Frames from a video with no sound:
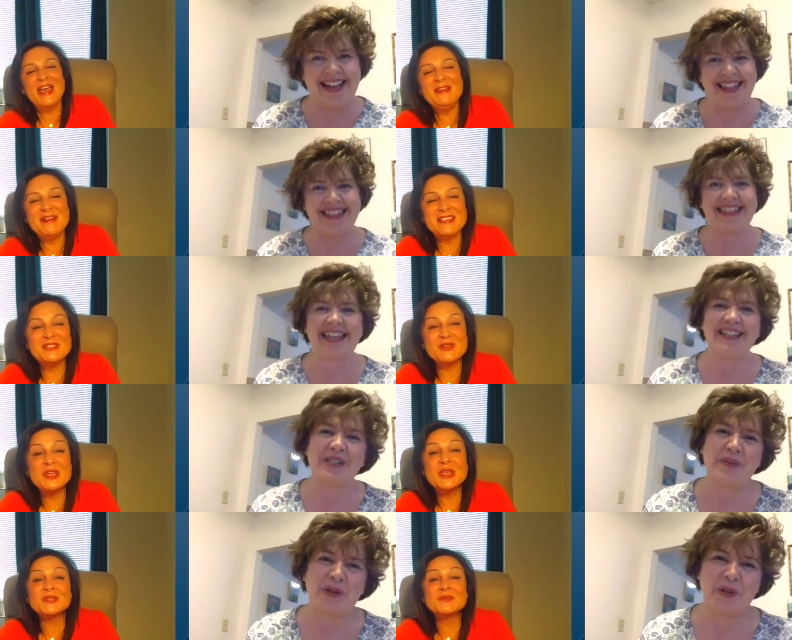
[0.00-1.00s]
Speaker 1: Anyways,
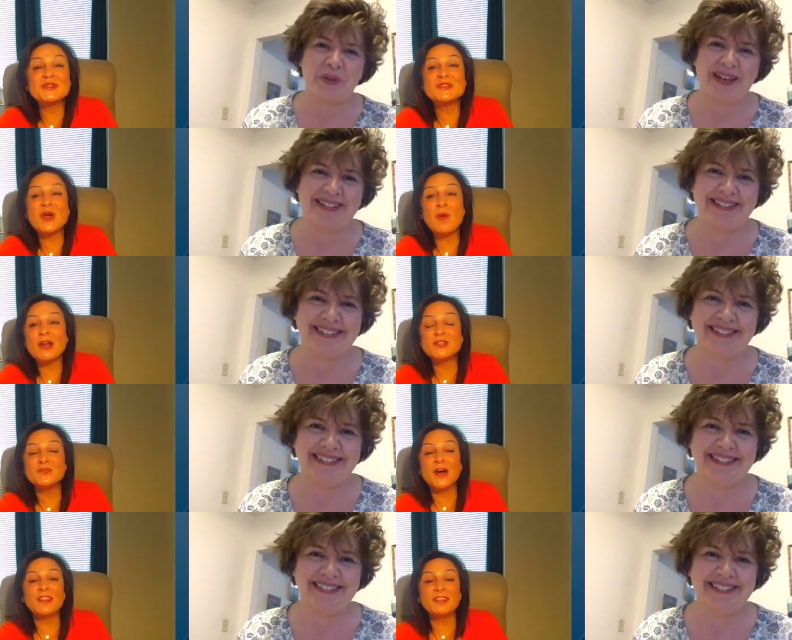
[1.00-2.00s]
Judi, this was so
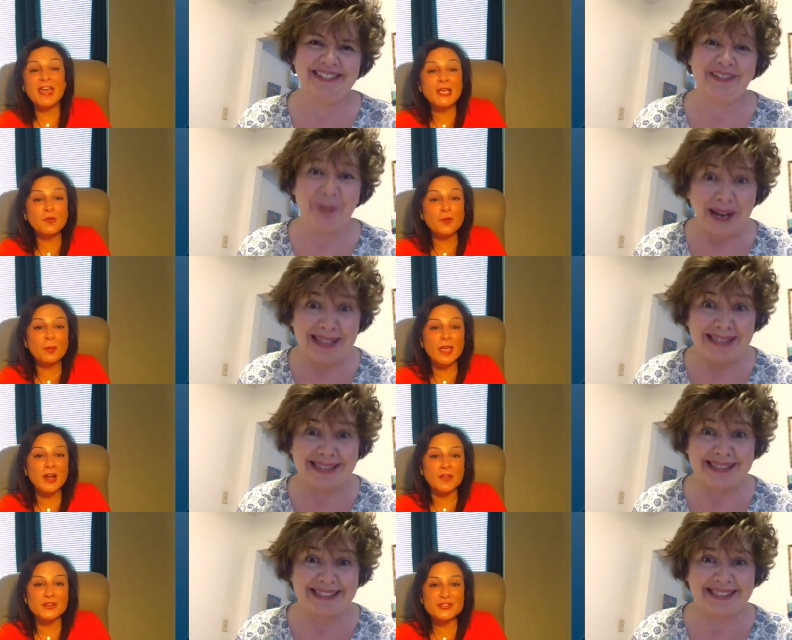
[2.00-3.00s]
much fun. Thank you for
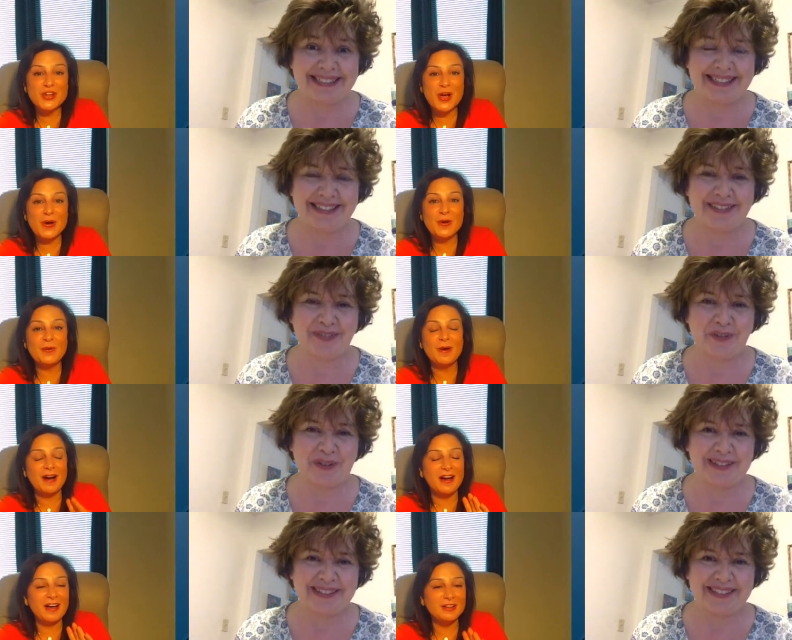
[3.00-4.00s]
being on the show.
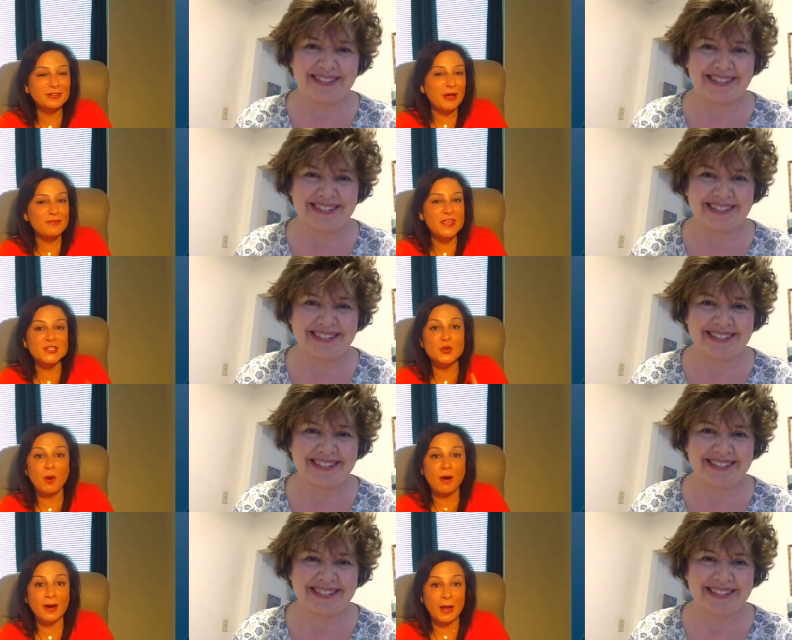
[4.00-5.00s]
Uh, love this.
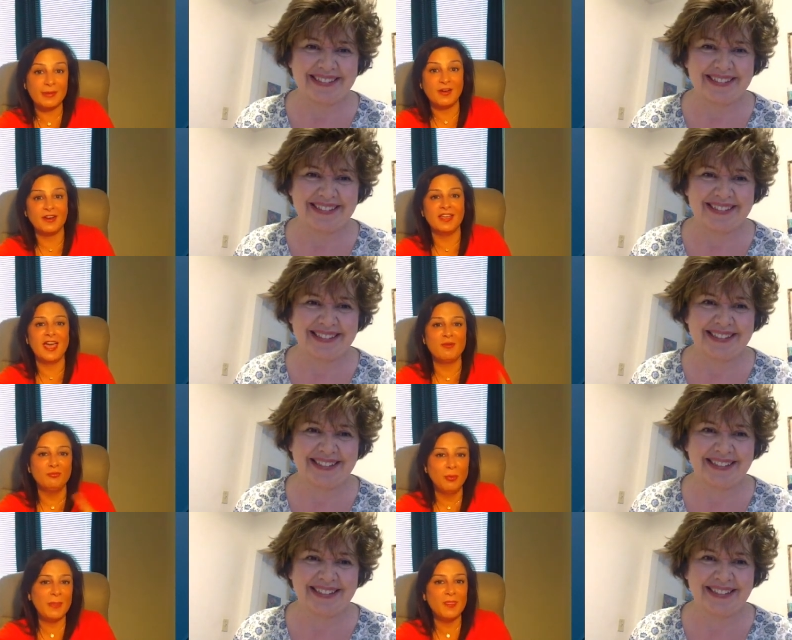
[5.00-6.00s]
You are coming on again when